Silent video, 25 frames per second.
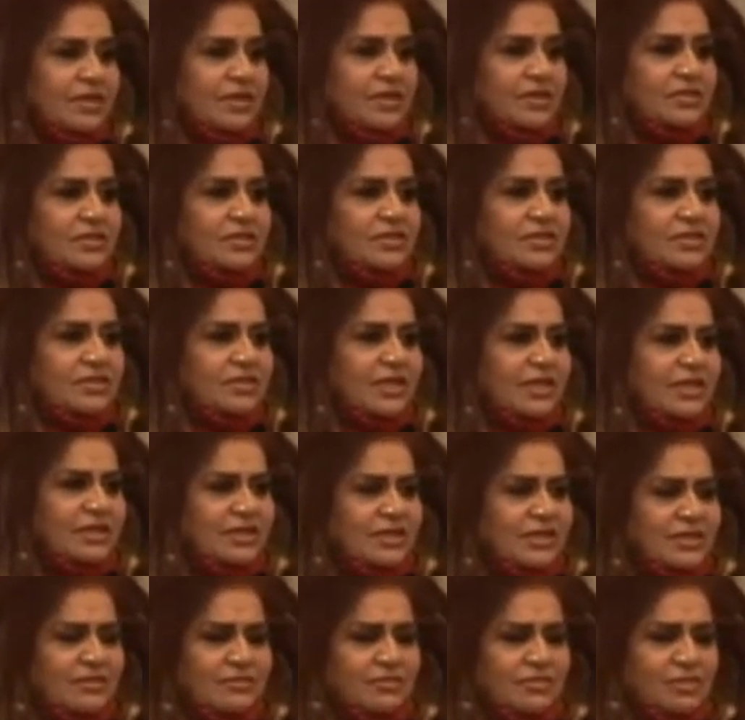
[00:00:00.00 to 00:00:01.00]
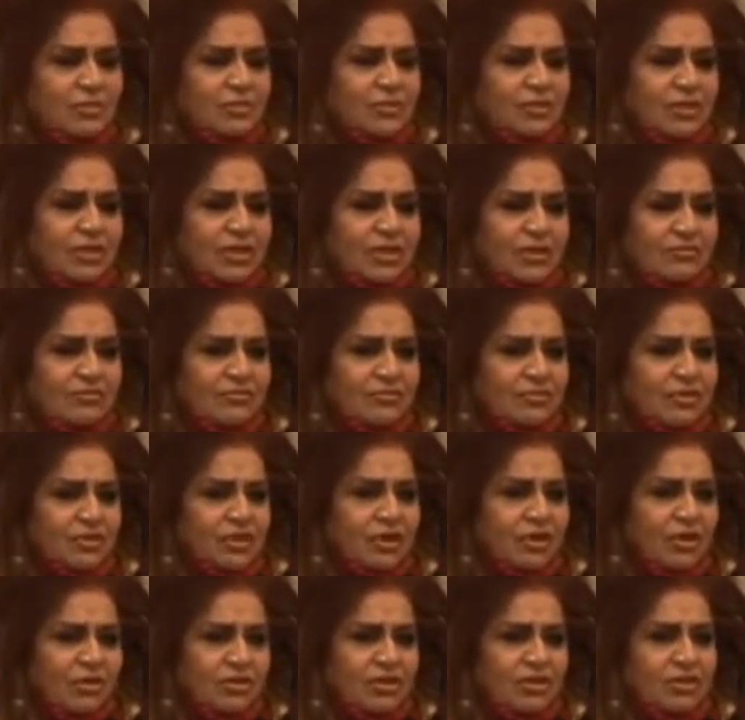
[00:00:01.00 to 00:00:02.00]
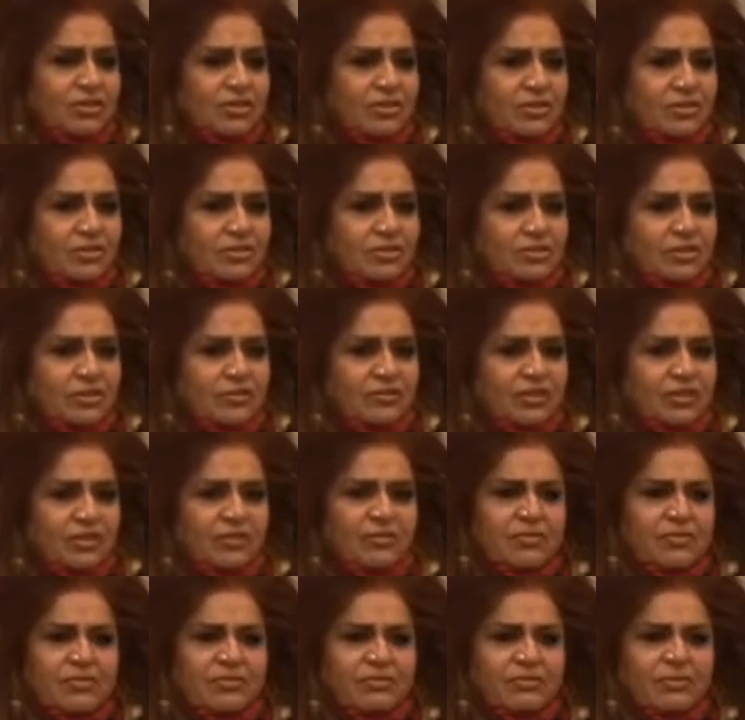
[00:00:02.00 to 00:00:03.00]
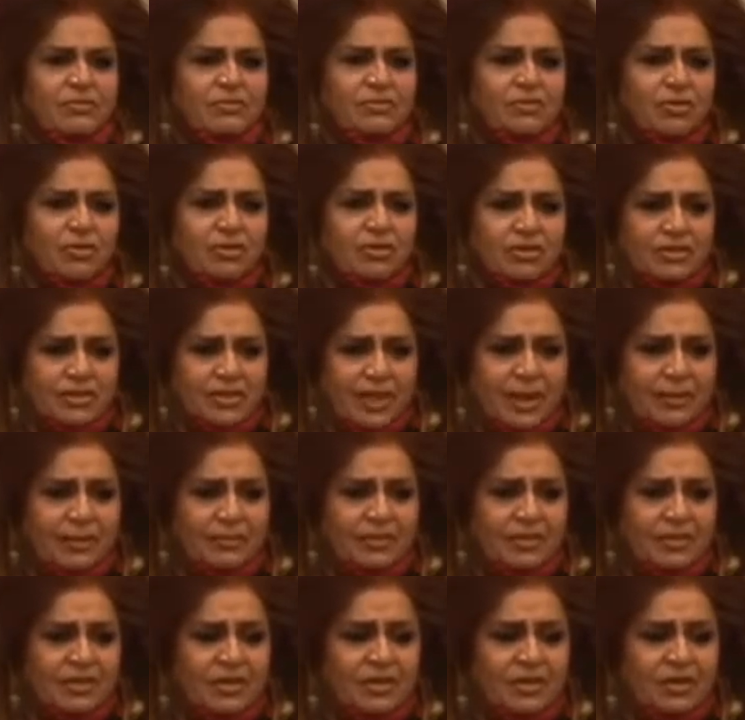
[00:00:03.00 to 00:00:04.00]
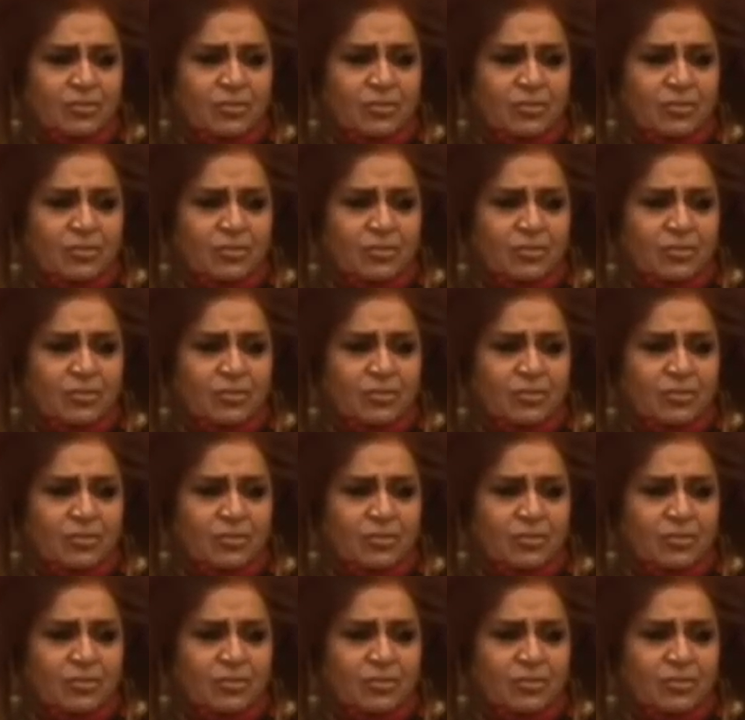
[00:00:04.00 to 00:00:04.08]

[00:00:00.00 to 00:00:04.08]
She said that if somebody comes for Lauder and is not available, give them to you and they're happy.